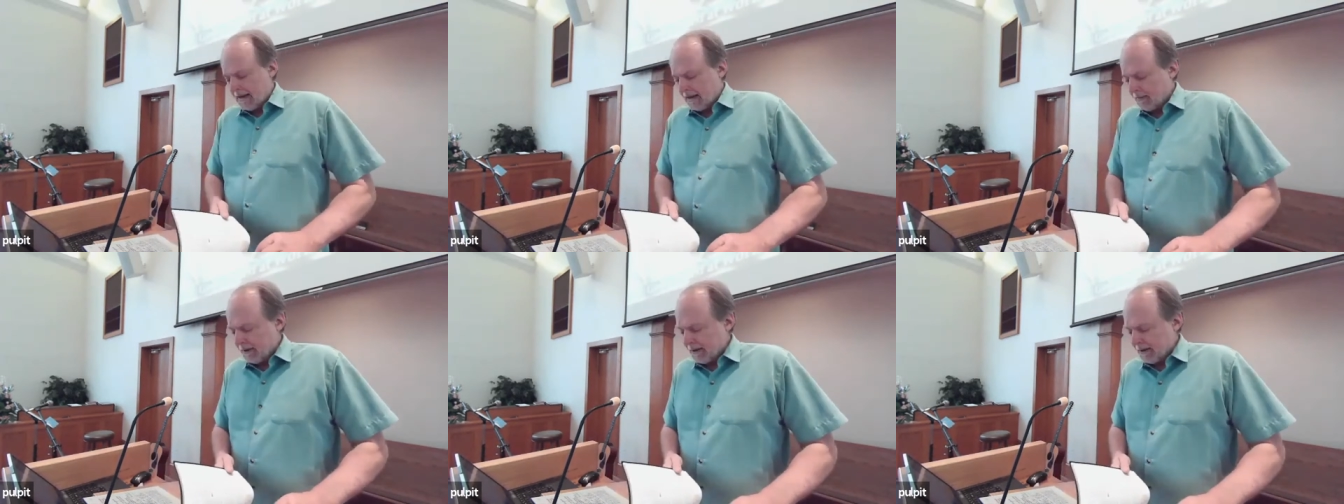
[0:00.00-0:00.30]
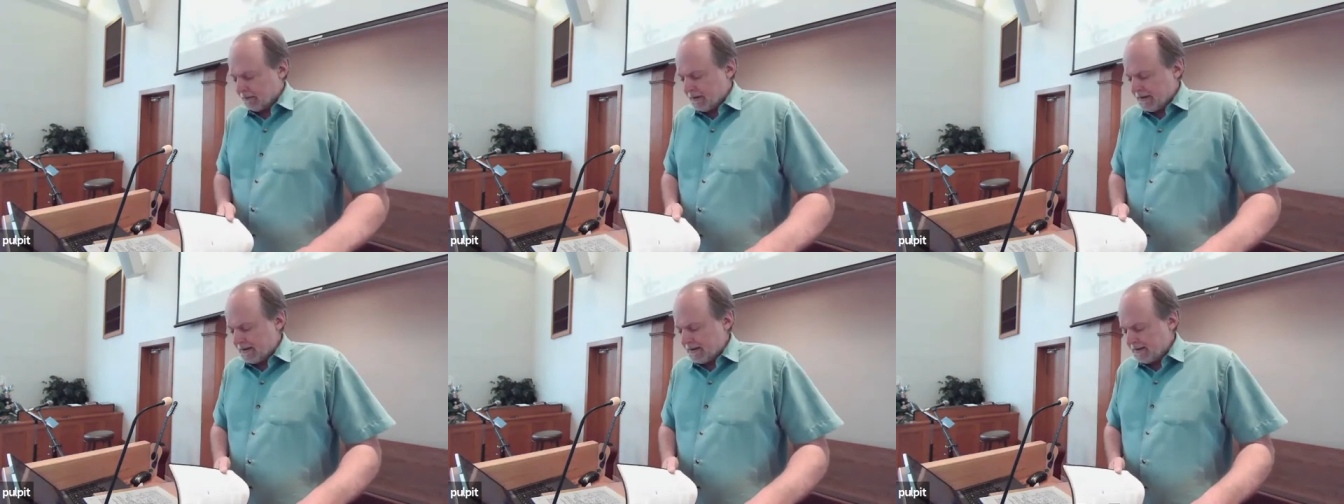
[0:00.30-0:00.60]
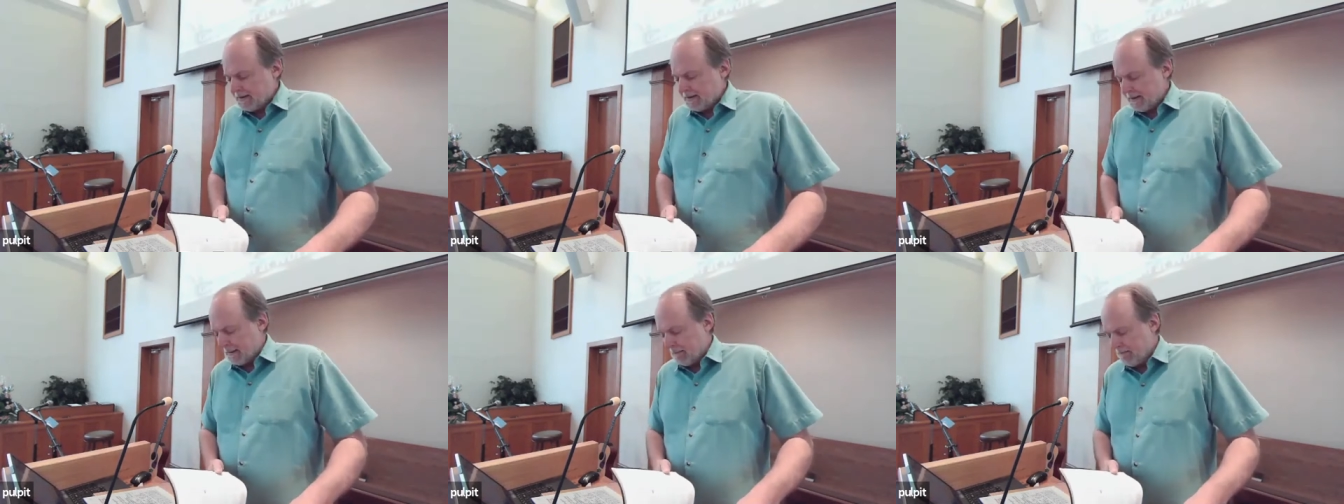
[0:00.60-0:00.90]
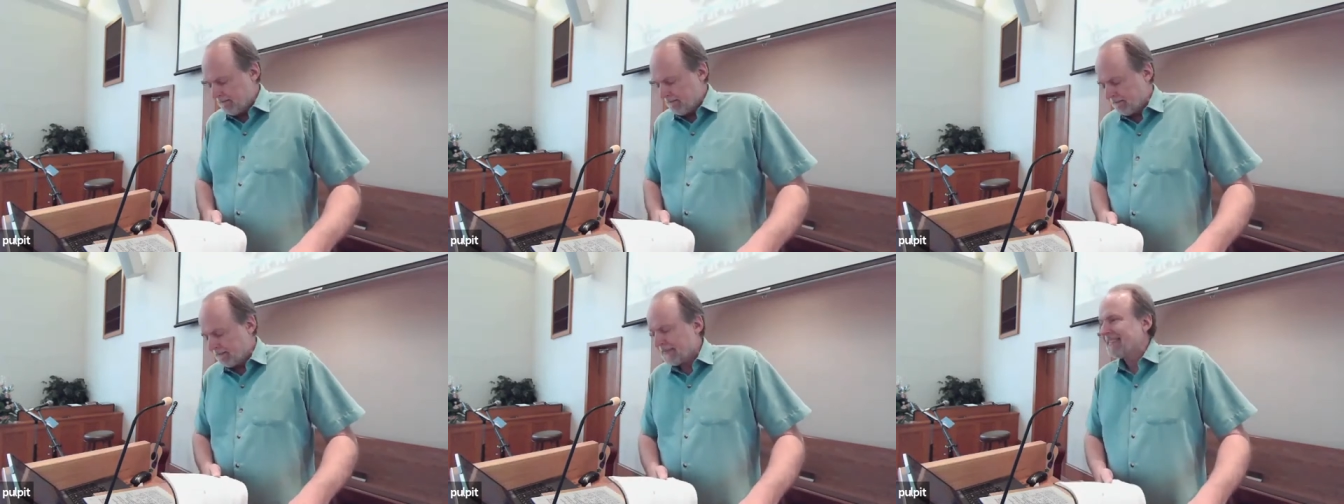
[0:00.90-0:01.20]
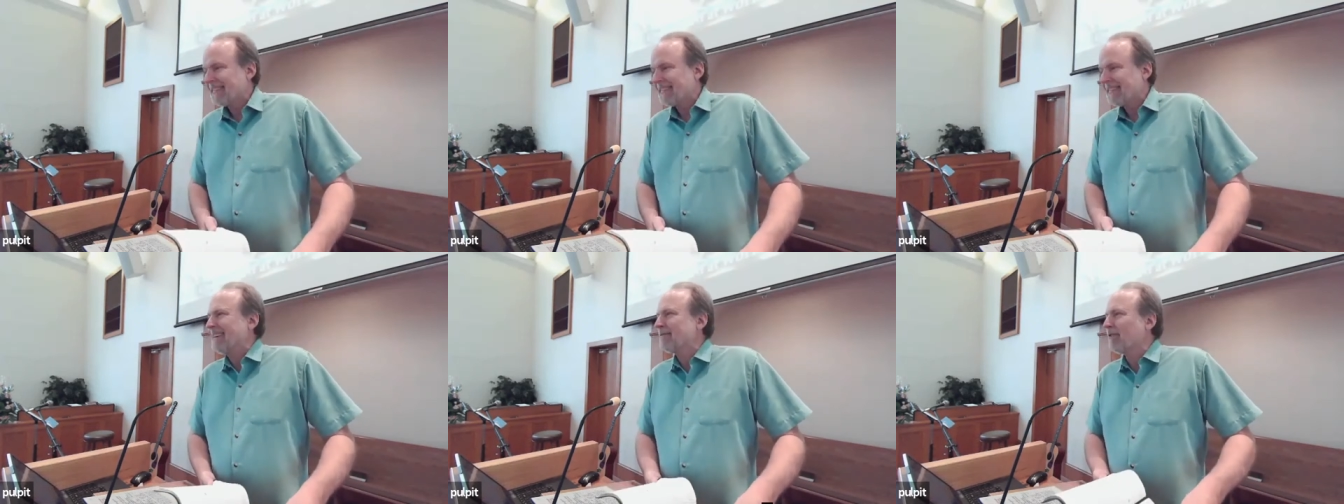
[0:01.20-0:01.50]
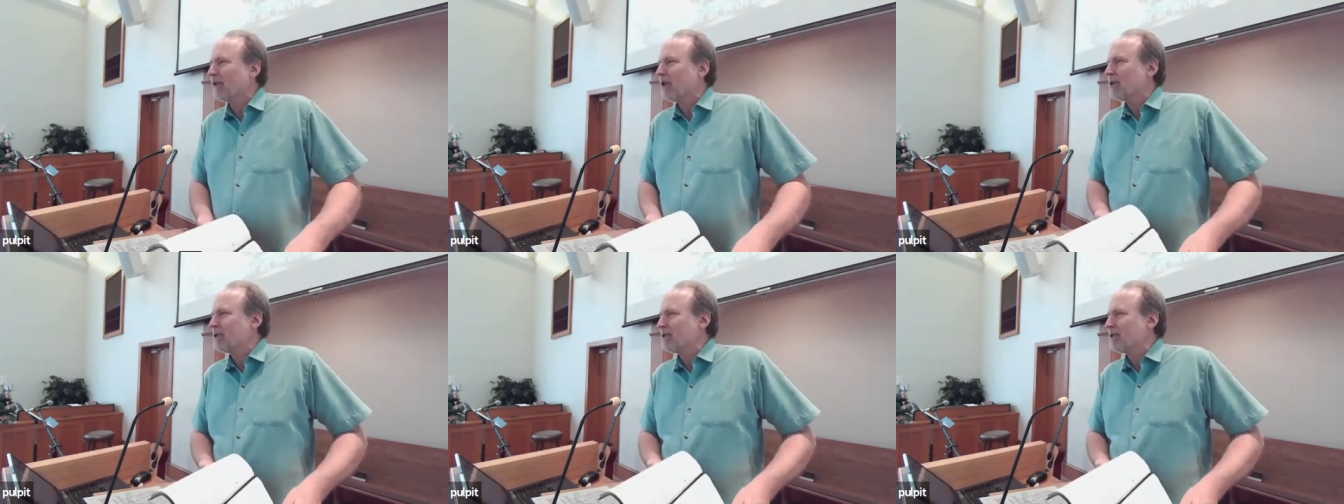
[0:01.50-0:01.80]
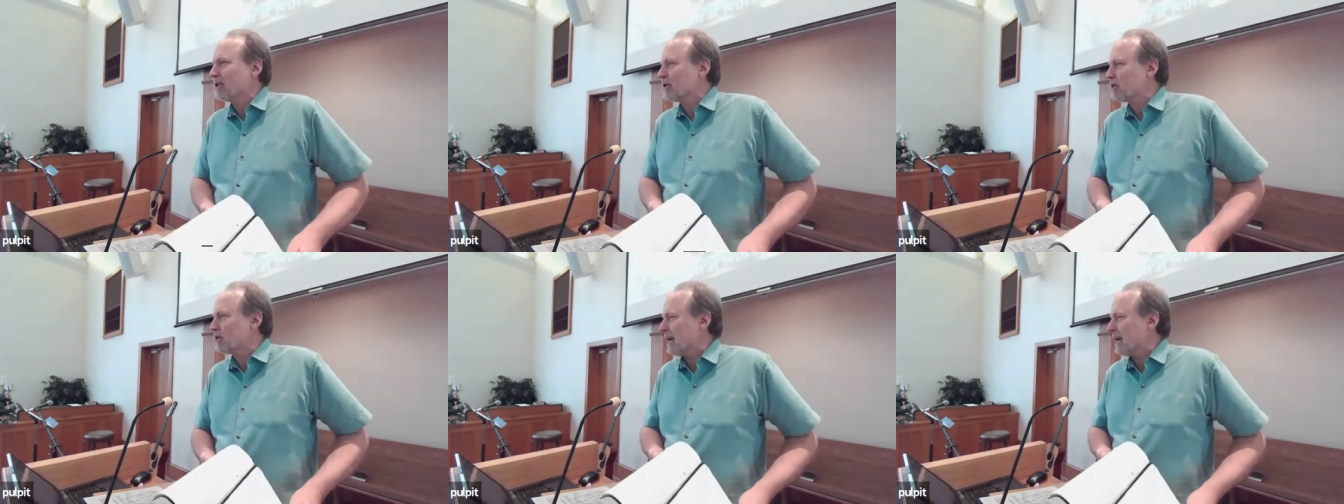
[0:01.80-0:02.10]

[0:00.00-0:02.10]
I'm going to read um, 10 verses.